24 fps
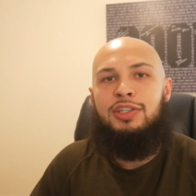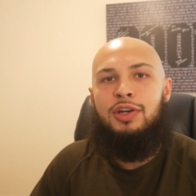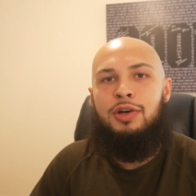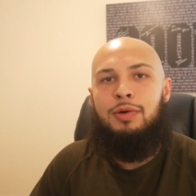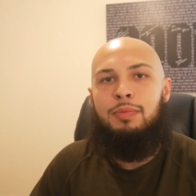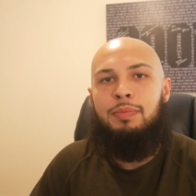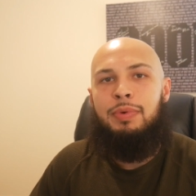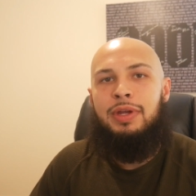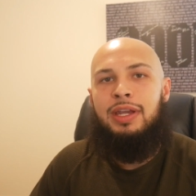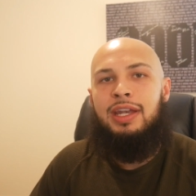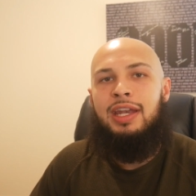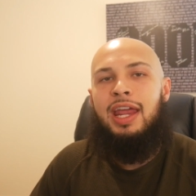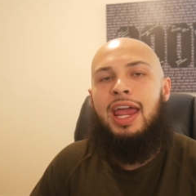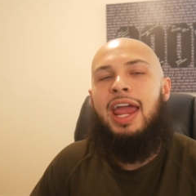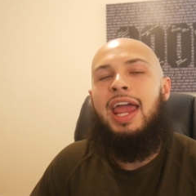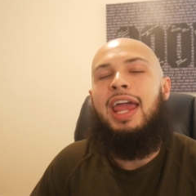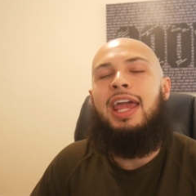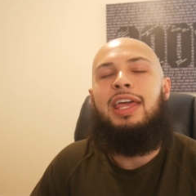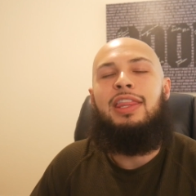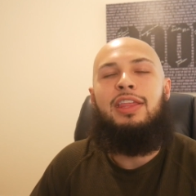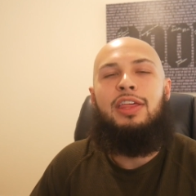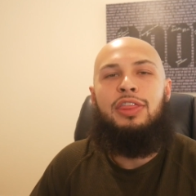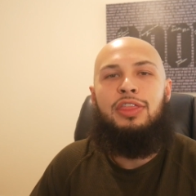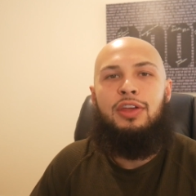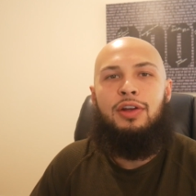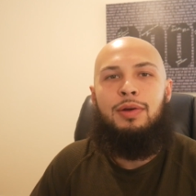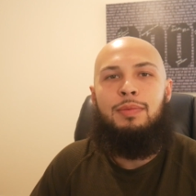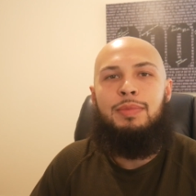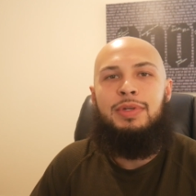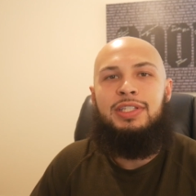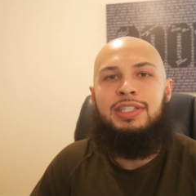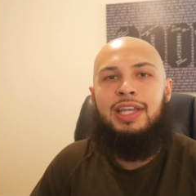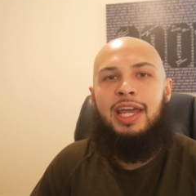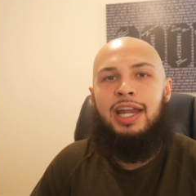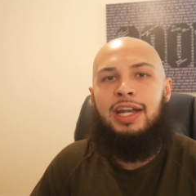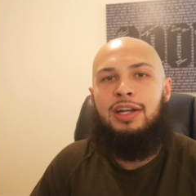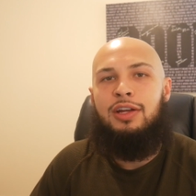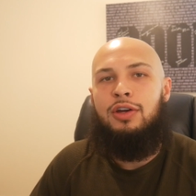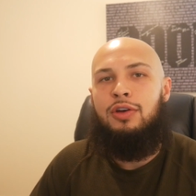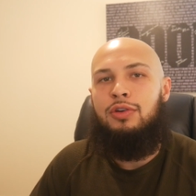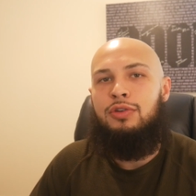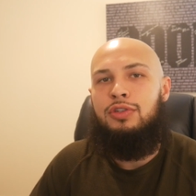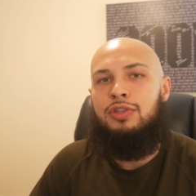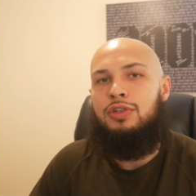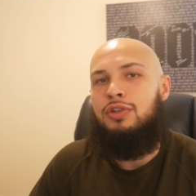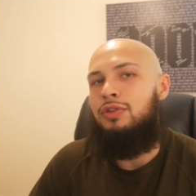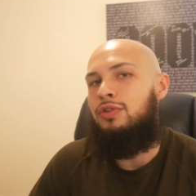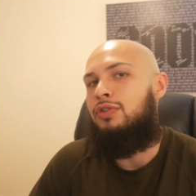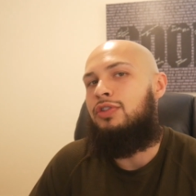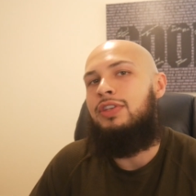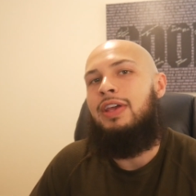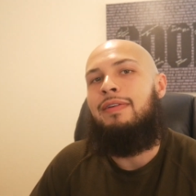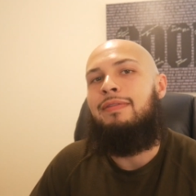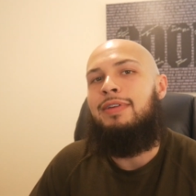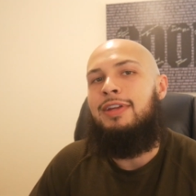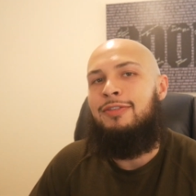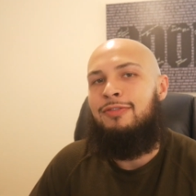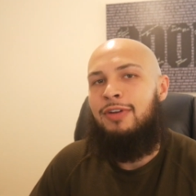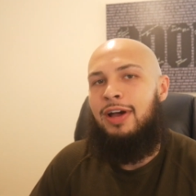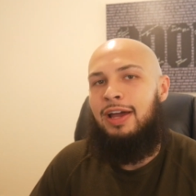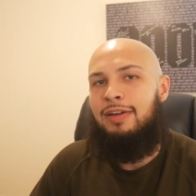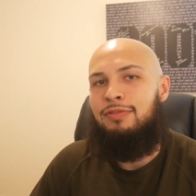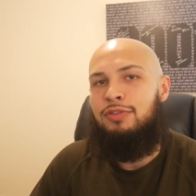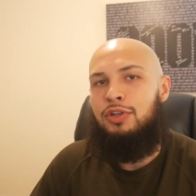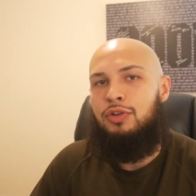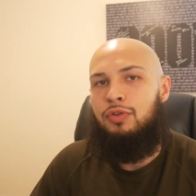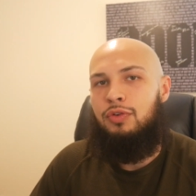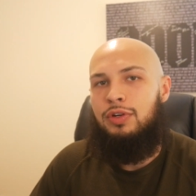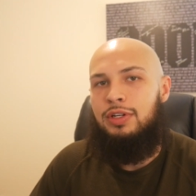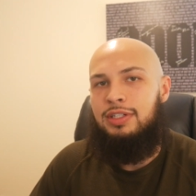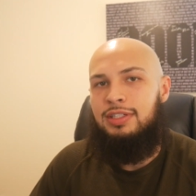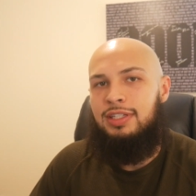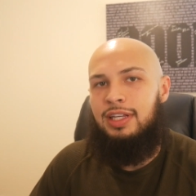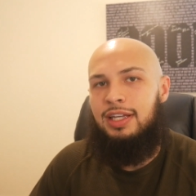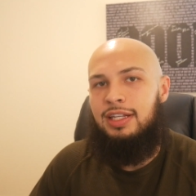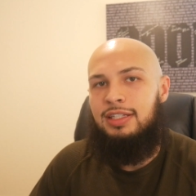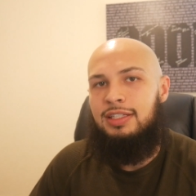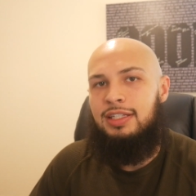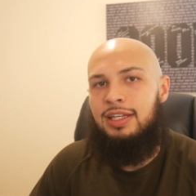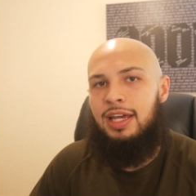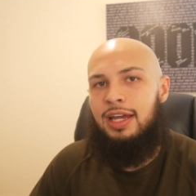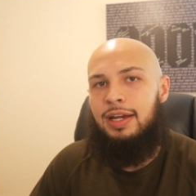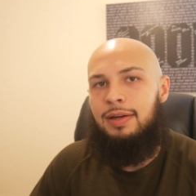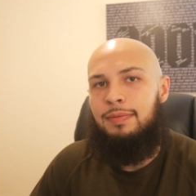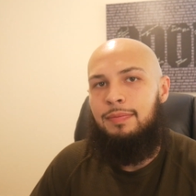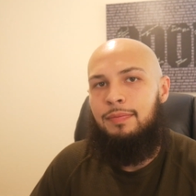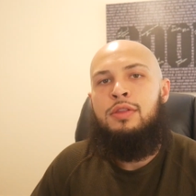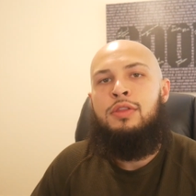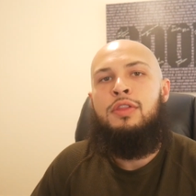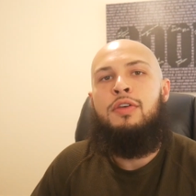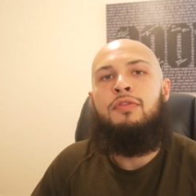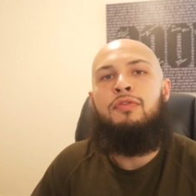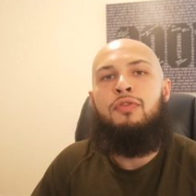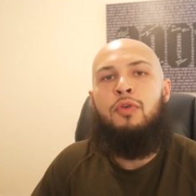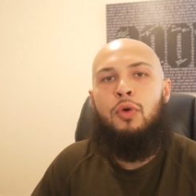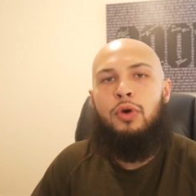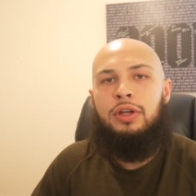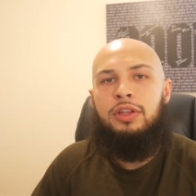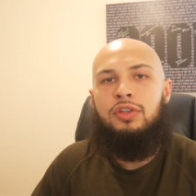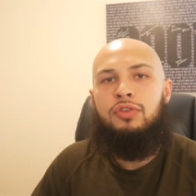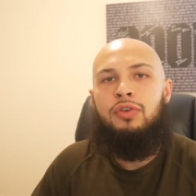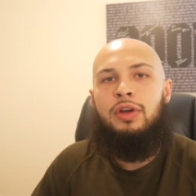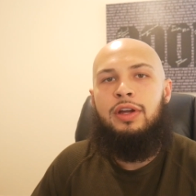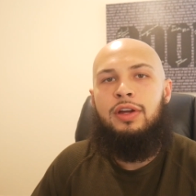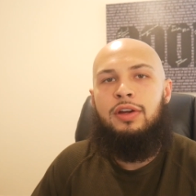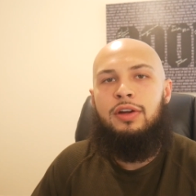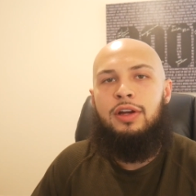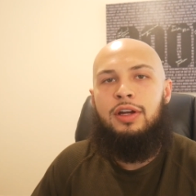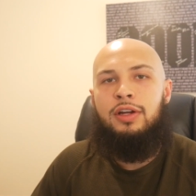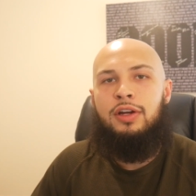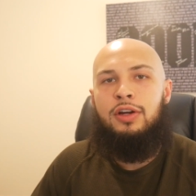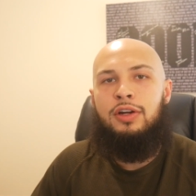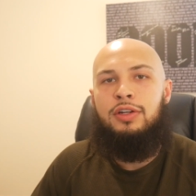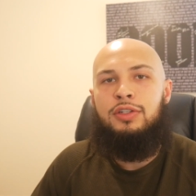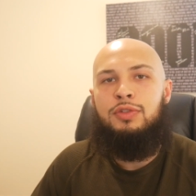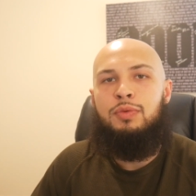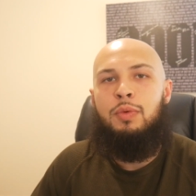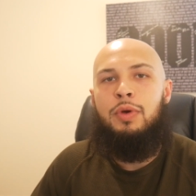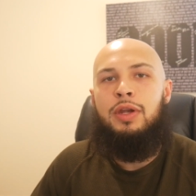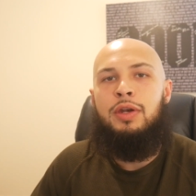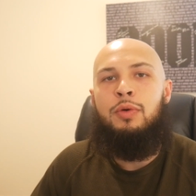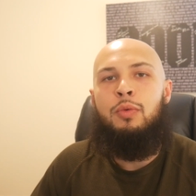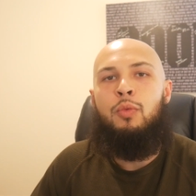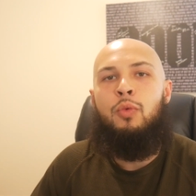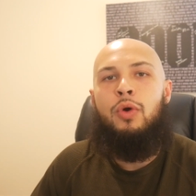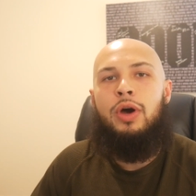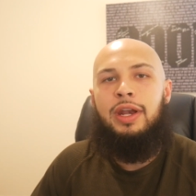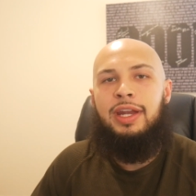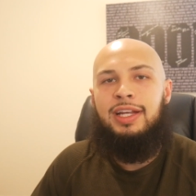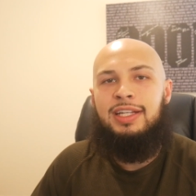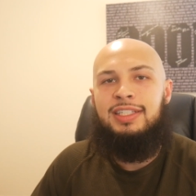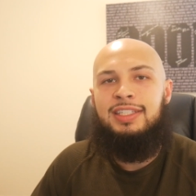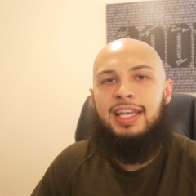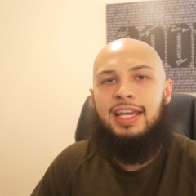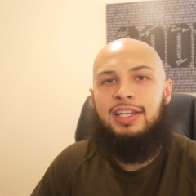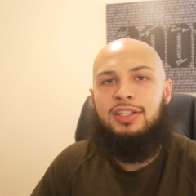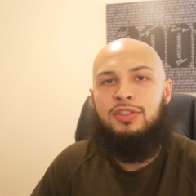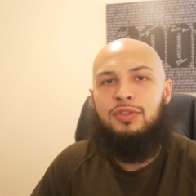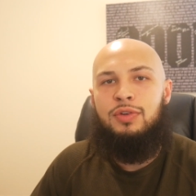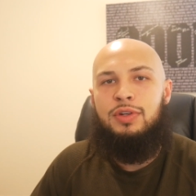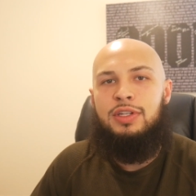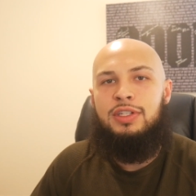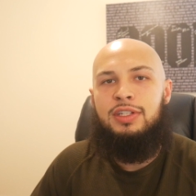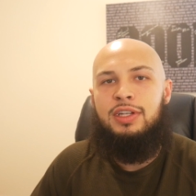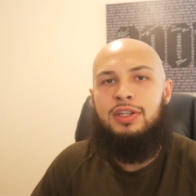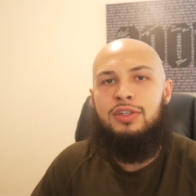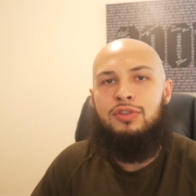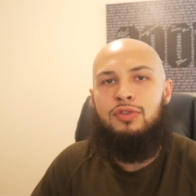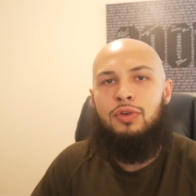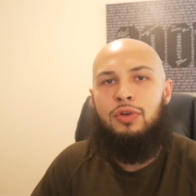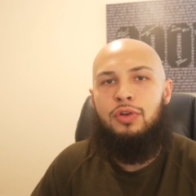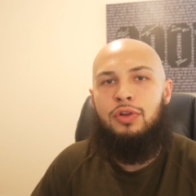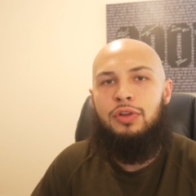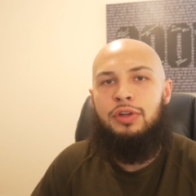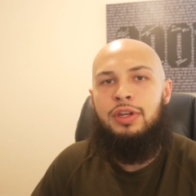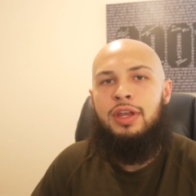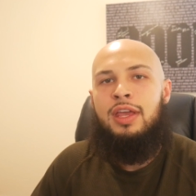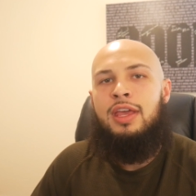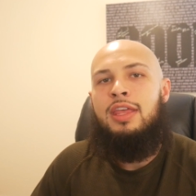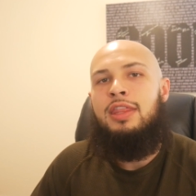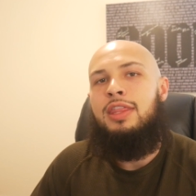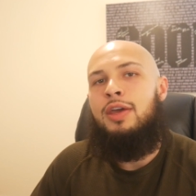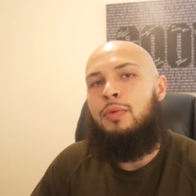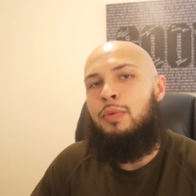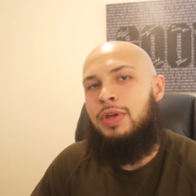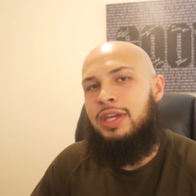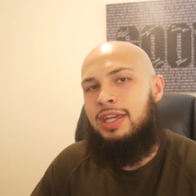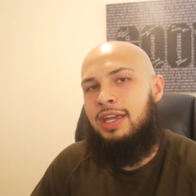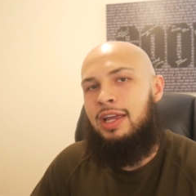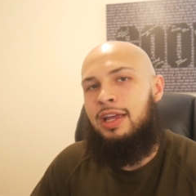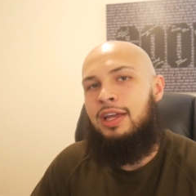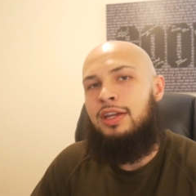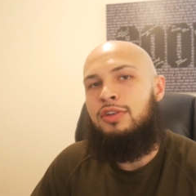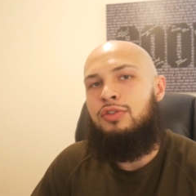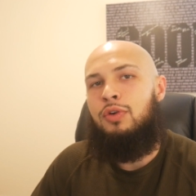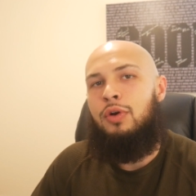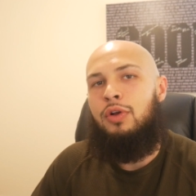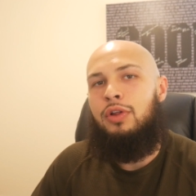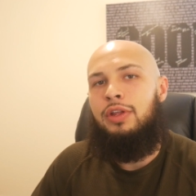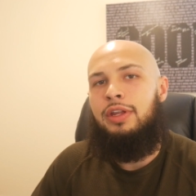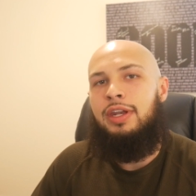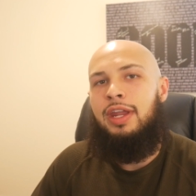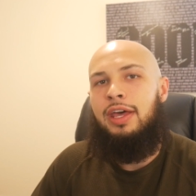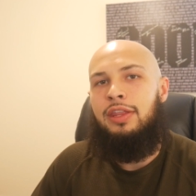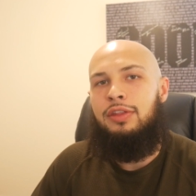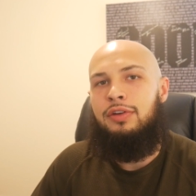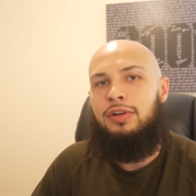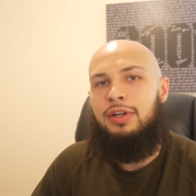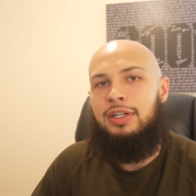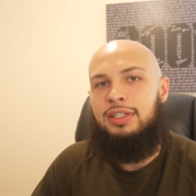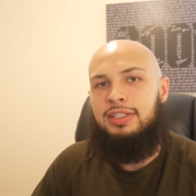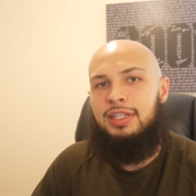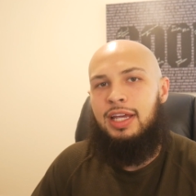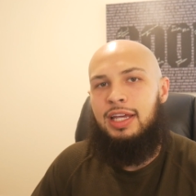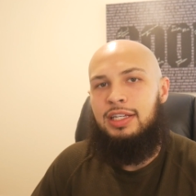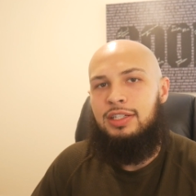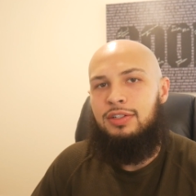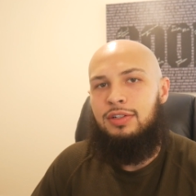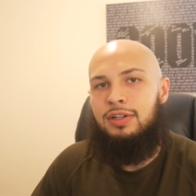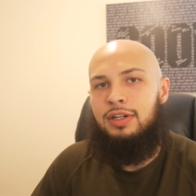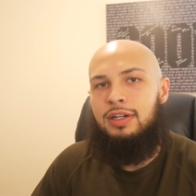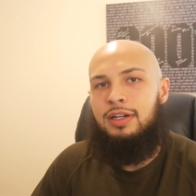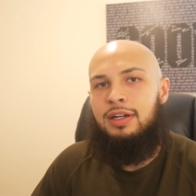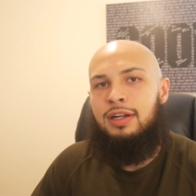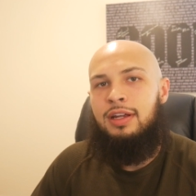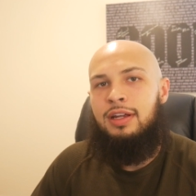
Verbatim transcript: open and the thermostat go to 75 degrees, let's say. The fourth trigger occurs when one accessory is controlled that we can control another accessory.